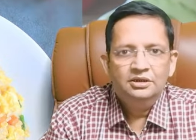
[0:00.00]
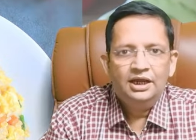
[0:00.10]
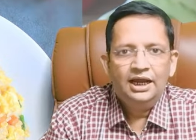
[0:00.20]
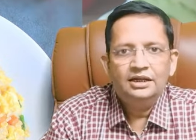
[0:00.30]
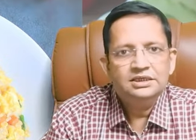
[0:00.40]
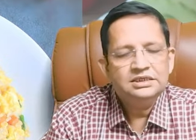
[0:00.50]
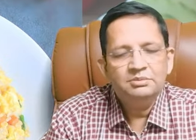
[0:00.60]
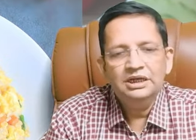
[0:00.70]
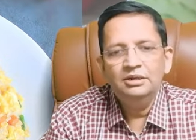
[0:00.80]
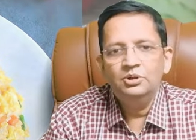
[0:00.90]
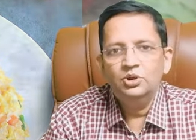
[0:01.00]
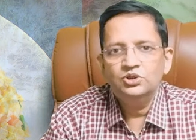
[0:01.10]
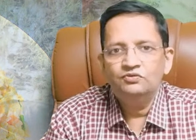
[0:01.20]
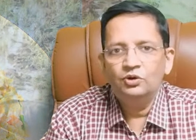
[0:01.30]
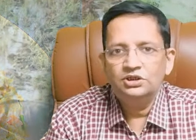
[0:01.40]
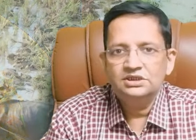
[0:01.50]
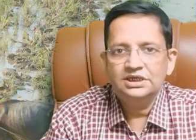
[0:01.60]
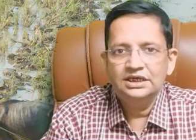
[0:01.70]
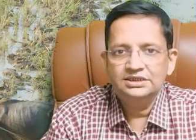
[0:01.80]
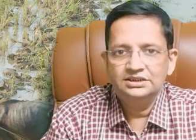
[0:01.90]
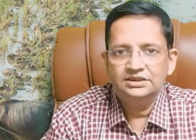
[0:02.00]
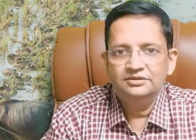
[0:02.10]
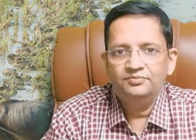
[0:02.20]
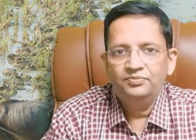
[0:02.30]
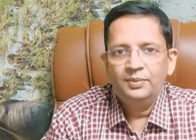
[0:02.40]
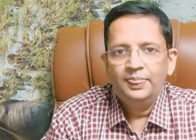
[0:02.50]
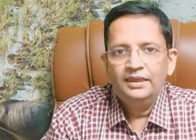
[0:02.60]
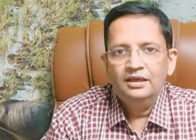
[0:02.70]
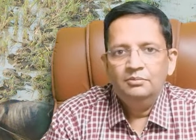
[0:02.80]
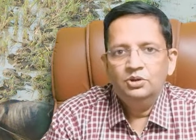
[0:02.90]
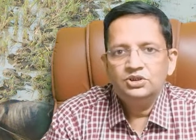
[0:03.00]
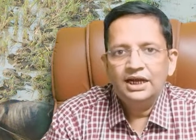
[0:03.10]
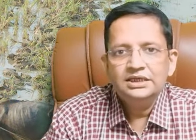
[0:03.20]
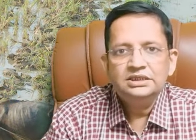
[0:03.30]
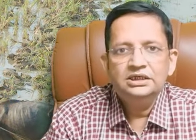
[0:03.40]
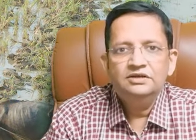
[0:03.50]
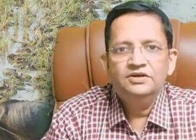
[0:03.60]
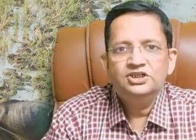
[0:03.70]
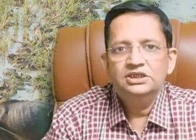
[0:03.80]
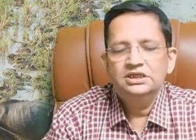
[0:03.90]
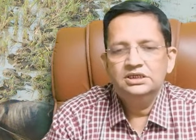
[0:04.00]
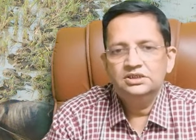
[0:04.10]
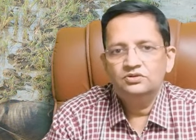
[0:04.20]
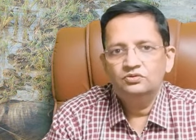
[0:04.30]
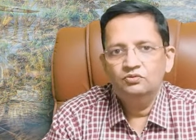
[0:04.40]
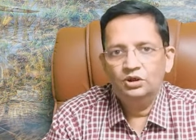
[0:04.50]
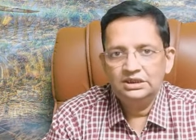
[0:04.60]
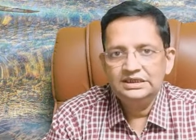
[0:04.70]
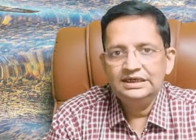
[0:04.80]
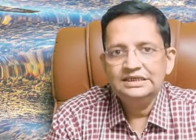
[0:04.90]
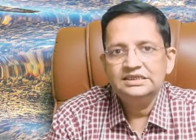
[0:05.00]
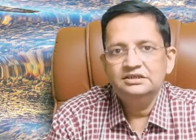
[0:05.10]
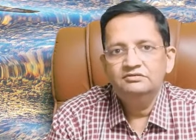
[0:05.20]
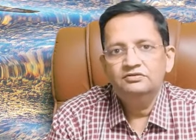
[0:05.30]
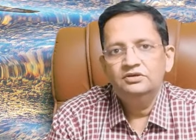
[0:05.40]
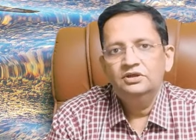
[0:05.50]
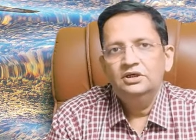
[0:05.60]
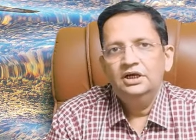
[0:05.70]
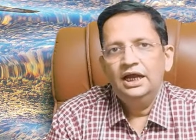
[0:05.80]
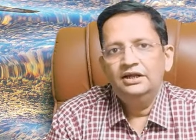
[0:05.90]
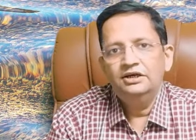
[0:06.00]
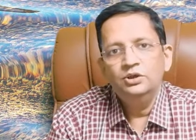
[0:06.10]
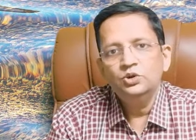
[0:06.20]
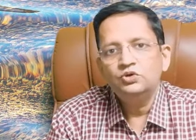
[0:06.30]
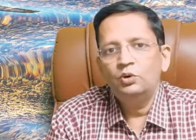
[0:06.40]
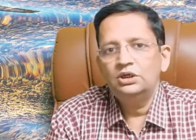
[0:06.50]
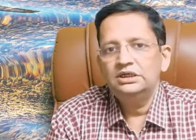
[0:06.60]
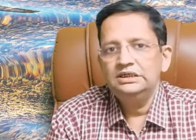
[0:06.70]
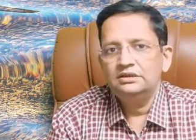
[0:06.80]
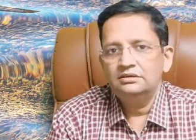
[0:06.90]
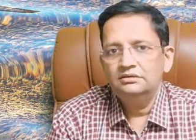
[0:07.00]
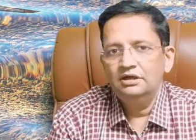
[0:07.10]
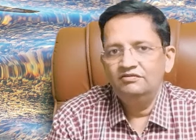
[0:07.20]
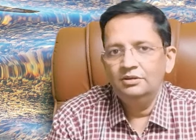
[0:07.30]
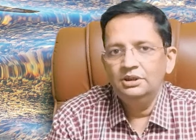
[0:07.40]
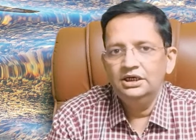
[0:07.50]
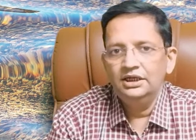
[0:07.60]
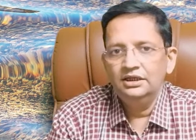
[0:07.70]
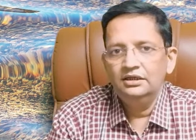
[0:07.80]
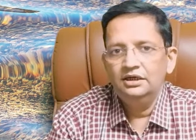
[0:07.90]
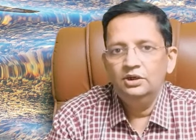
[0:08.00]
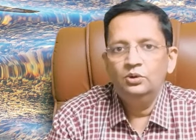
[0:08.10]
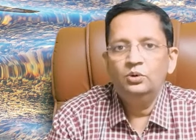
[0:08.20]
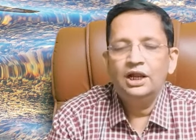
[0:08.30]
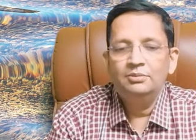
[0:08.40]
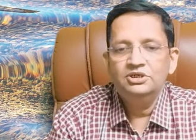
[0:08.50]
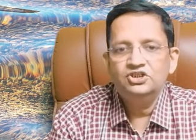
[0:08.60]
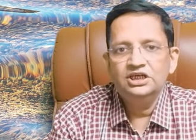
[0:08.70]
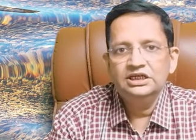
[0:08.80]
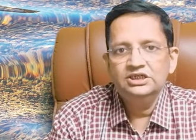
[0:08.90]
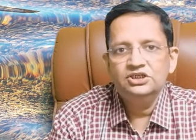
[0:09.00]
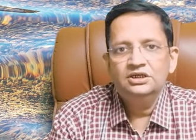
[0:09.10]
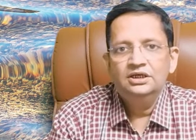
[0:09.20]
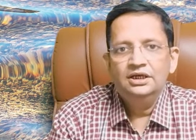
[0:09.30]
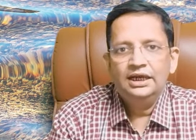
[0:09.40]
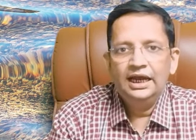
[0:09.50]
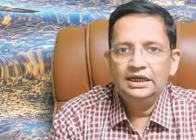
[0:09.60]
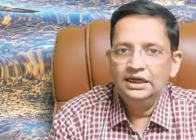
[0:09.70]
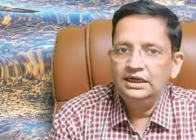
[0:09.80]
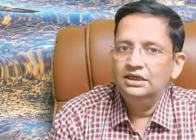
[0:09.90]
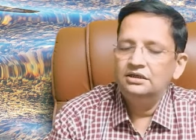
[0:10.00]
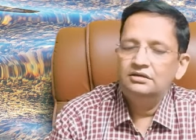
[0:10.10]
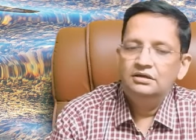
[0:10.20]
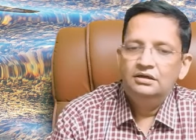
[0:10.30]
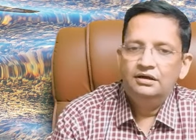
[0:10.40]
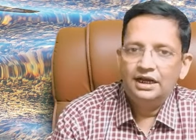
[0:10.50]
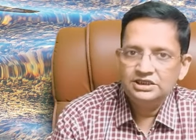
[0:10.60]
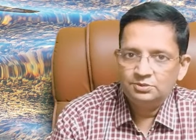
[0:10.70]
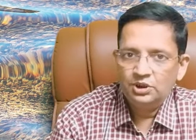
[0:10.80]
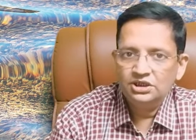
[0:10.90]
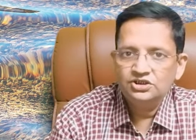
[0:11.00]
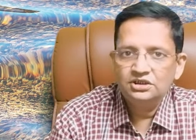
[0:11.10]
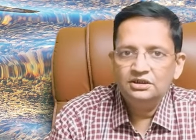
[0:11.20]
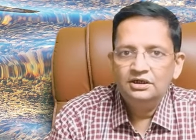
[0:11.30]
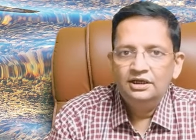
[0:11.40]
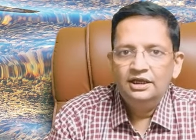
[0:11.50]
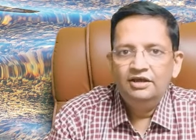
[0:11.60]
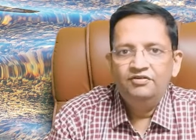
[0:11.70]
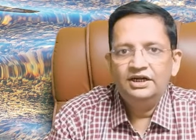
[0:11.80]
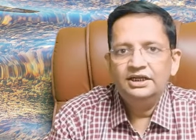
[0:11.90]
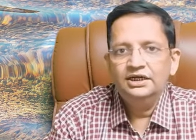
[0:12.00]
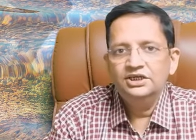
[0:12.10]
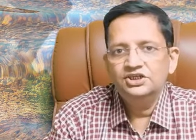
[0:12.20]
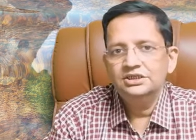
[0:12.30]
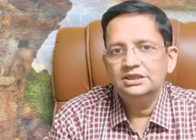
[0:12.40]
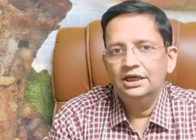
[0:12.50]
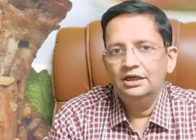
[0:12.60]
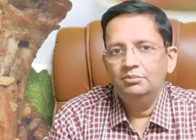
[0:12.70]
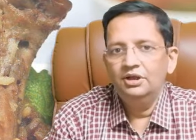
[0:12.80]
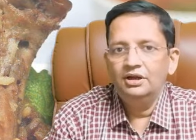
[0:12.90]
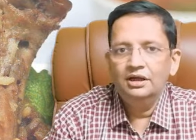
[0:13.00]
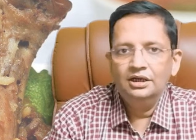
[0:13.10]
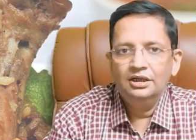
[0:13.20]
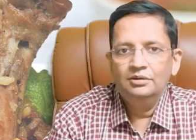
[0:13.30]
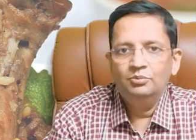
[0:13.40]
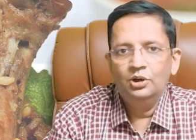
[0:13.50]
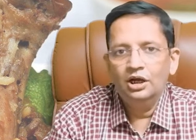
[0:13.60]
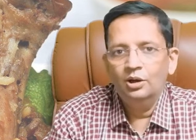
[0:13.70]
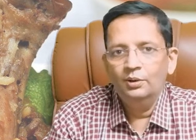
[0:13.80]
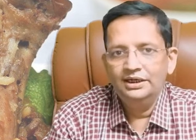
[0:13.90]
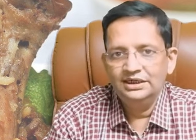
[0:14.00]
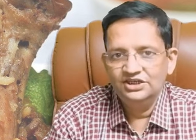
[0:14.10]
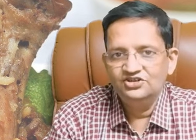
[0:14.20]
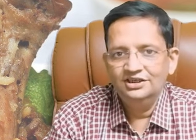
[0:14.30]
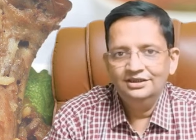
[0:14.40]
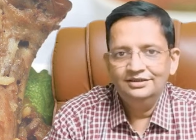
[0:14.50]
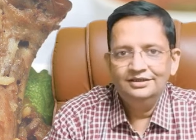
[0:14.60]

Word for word: And this is mainly because of water scarcity. Because rice cultivation is water intensive and reduced water availability due to climate change can hinder rice production, affecting dishes like biryani, pulao, and khichdi.